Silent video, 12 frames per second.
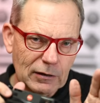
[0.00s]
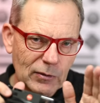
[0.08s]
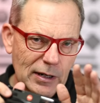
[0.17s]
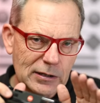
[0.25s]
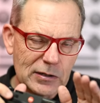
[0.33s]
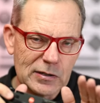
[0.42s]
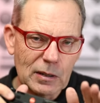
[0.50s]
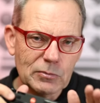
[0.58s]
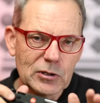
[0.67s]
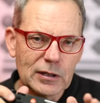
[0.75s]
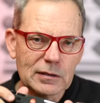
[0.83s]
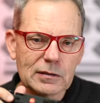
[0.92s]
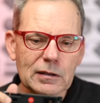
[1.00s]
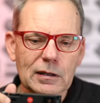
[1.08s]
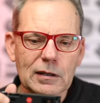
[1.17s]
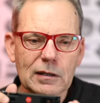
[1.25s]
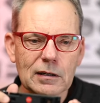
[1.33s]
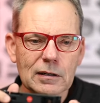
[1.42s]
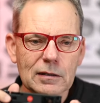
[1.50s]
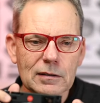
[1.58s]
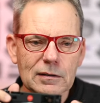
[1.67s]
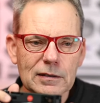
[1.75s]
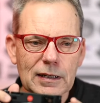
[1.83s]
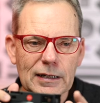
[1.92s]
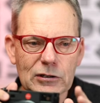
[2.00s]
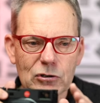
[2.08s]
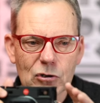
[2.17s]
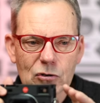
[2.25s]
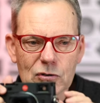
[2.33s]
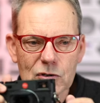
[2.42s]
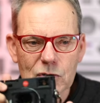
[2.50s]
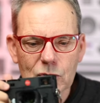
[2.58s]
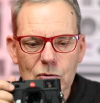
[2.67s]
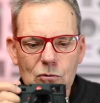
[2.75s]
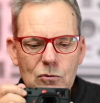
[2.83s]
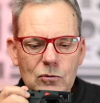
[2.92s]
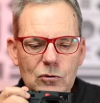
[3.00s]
around your subject uh, that you can still